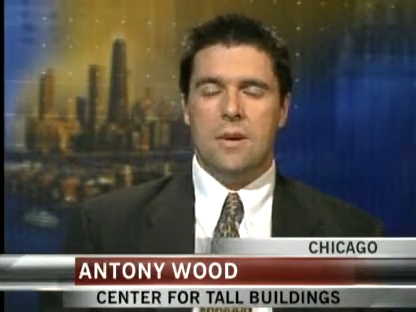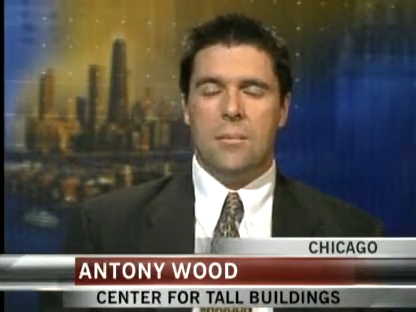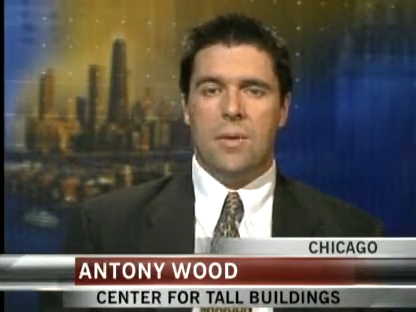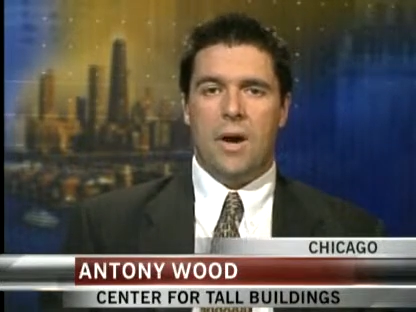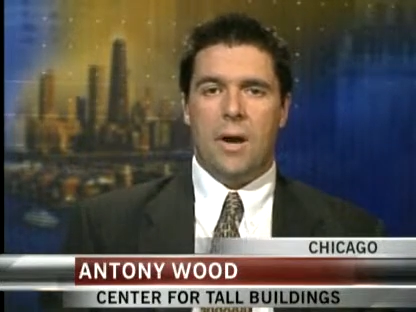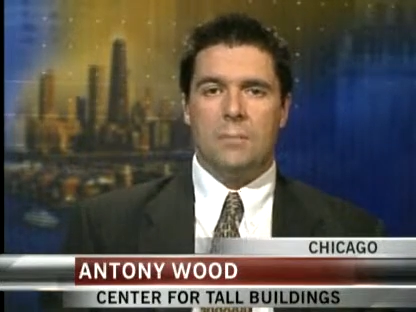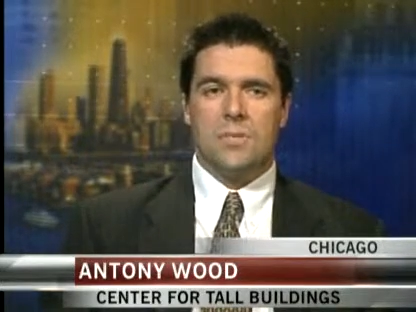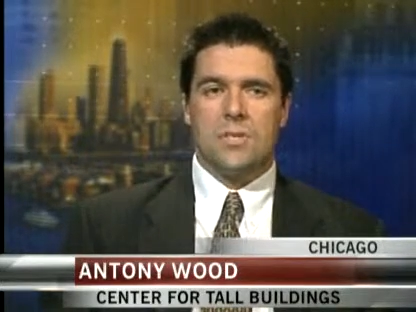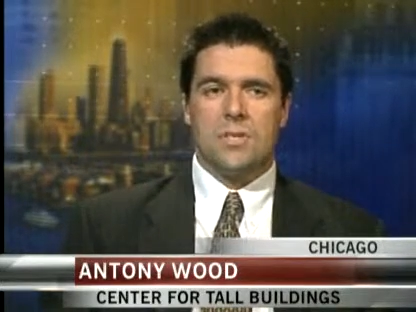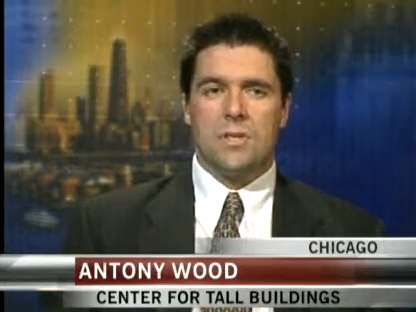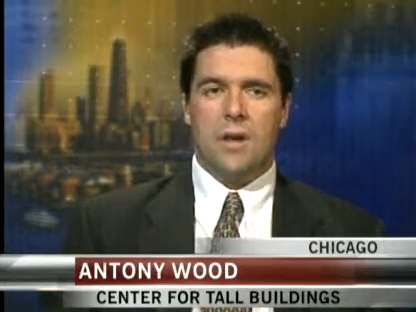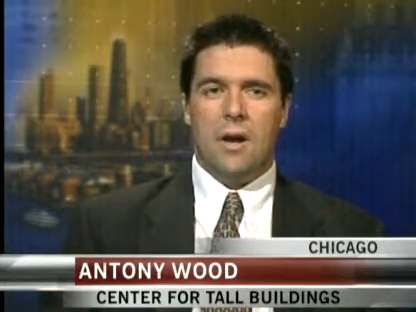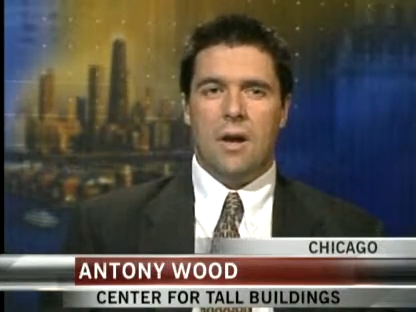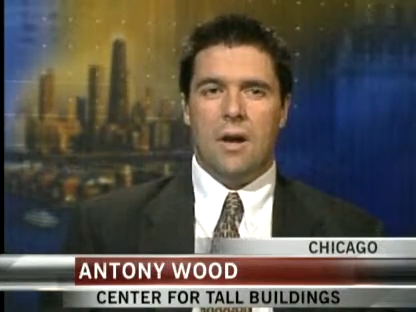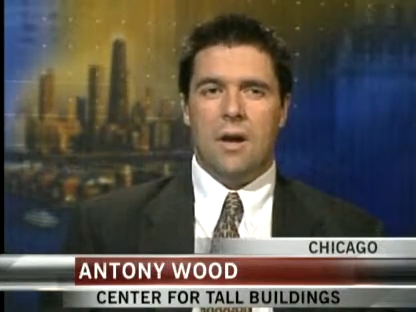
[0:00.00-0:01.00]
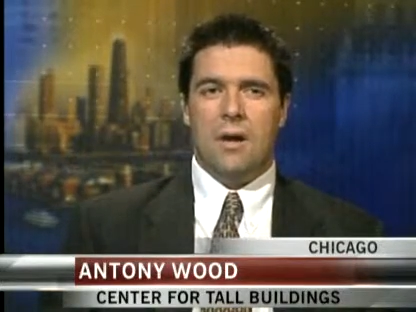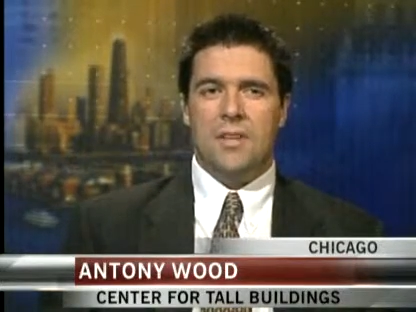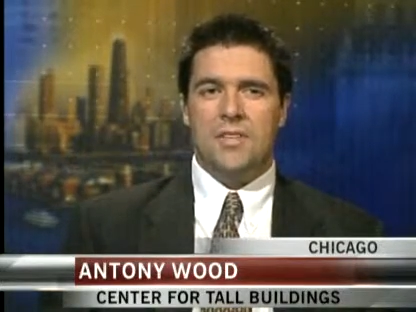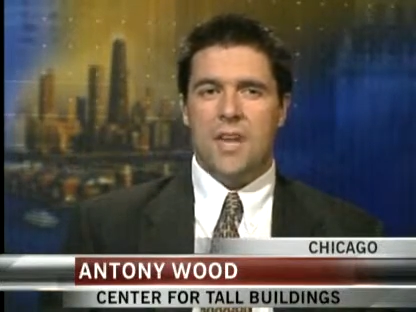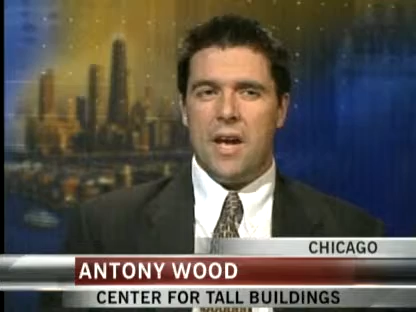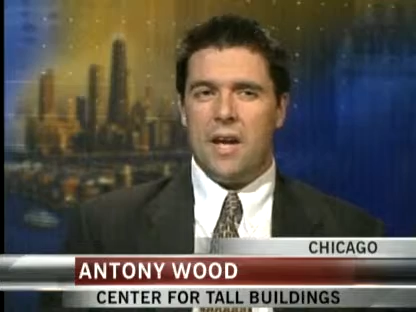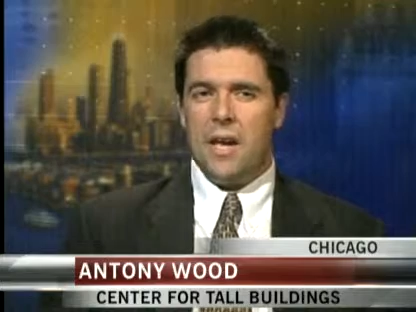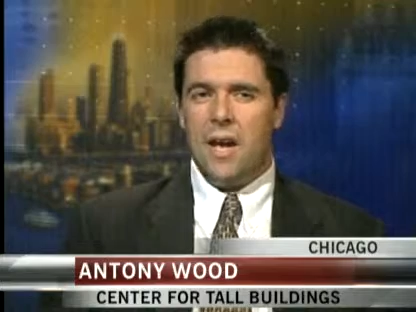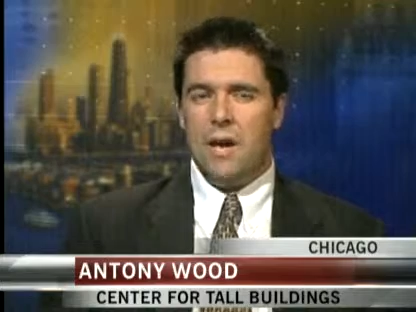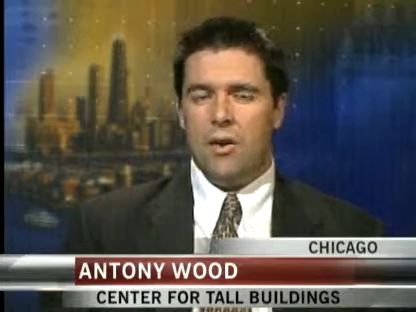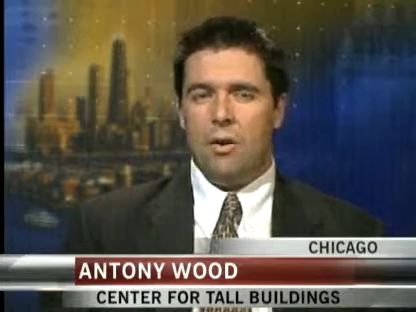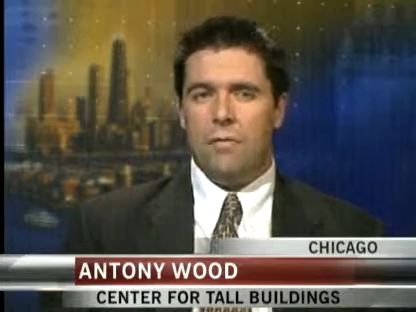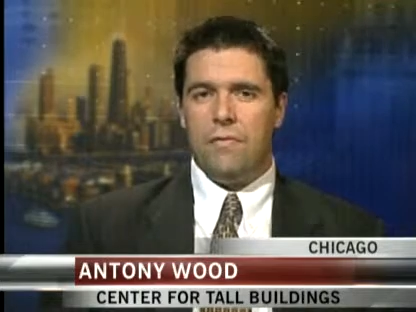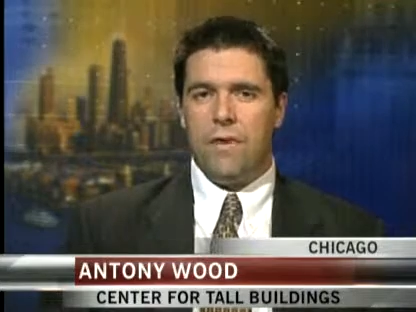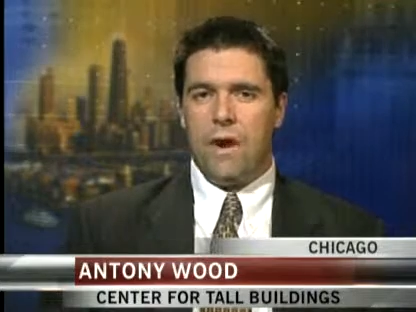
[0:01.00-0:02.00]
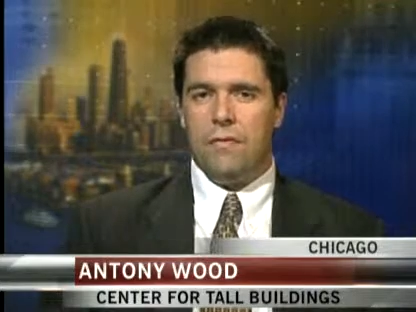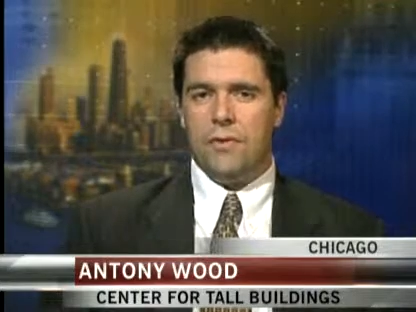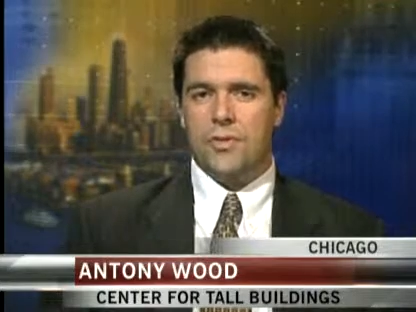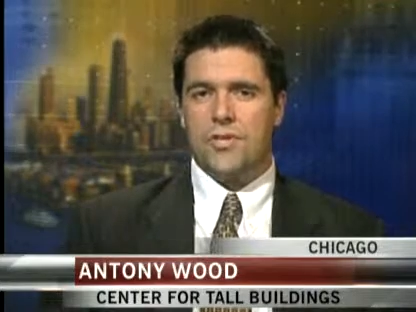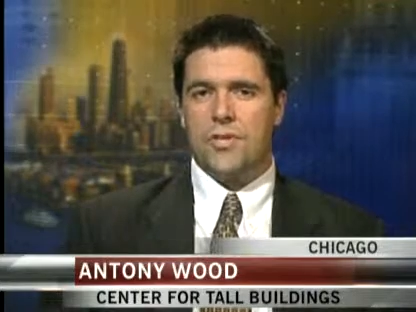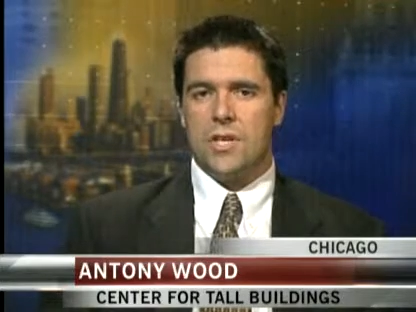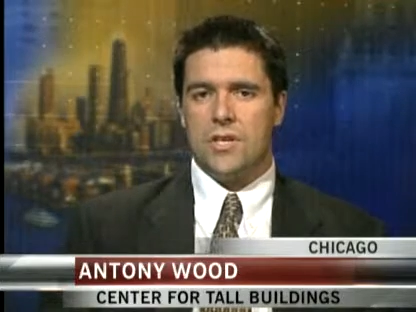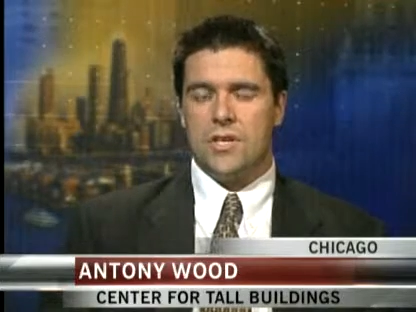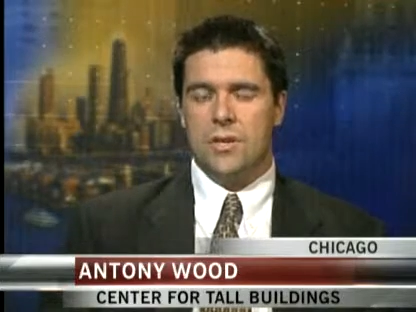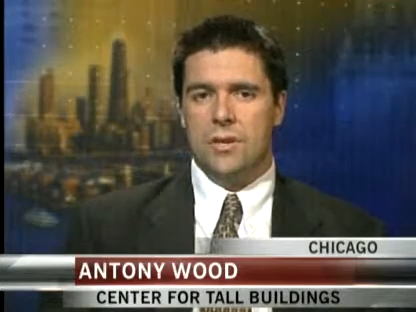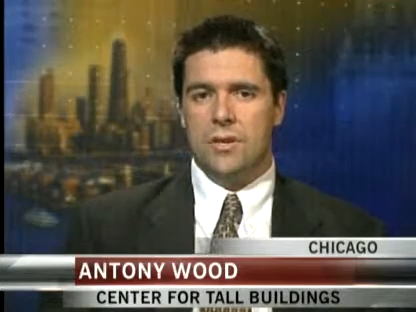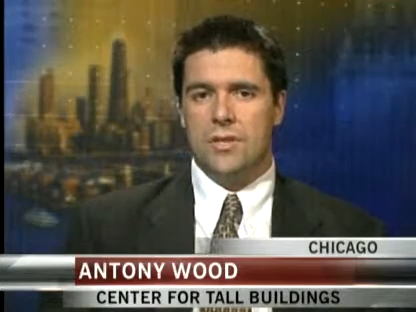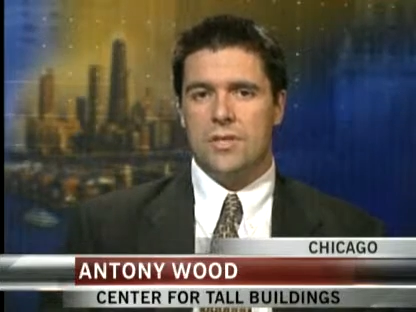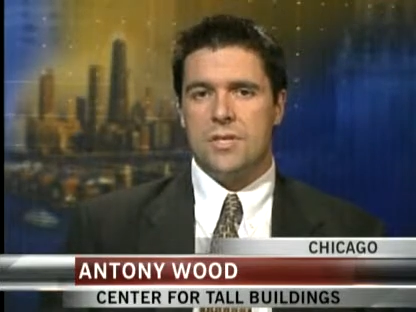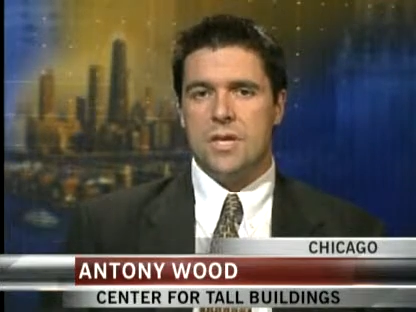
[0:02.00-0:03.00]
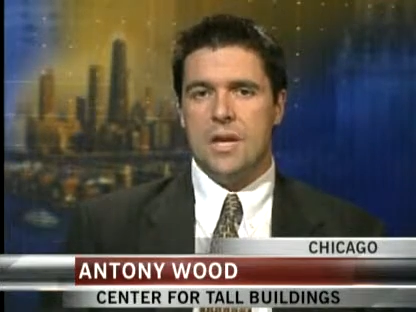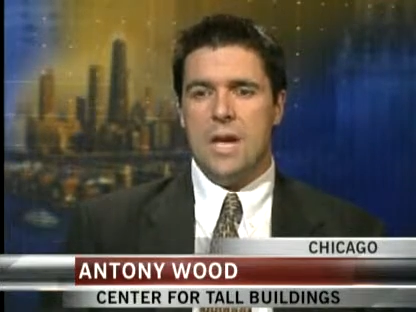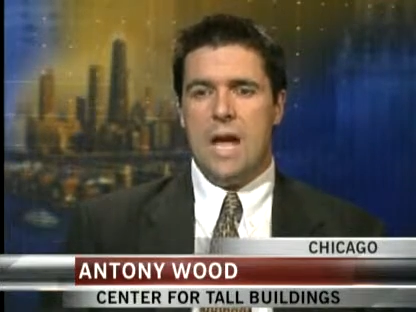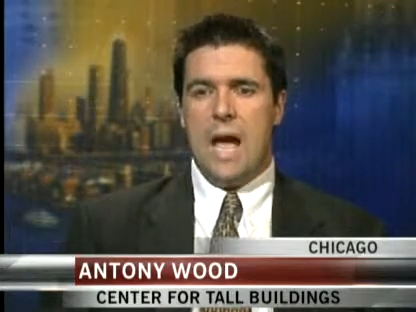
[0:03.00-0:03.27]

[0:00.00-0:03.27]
perhaps decade or 5 or 6 years,